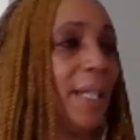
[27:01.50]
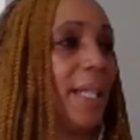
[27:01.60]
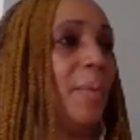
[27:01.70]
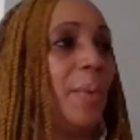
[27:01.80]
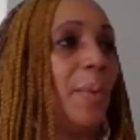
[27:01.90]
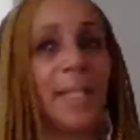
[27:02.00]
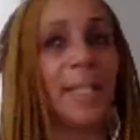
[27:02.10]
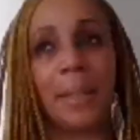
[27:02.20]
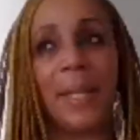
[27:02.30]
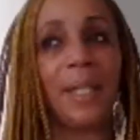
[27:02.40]
around and he
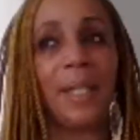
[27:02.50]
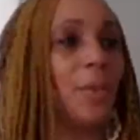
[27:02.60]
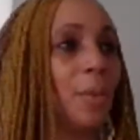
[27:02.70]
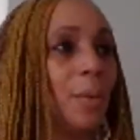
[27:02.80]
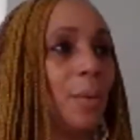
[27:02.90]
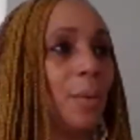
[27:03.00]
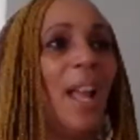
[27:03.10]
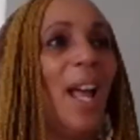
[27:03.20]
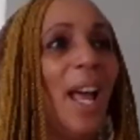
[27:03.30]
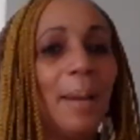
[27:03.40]
wears expensive
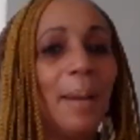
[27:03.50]
suits?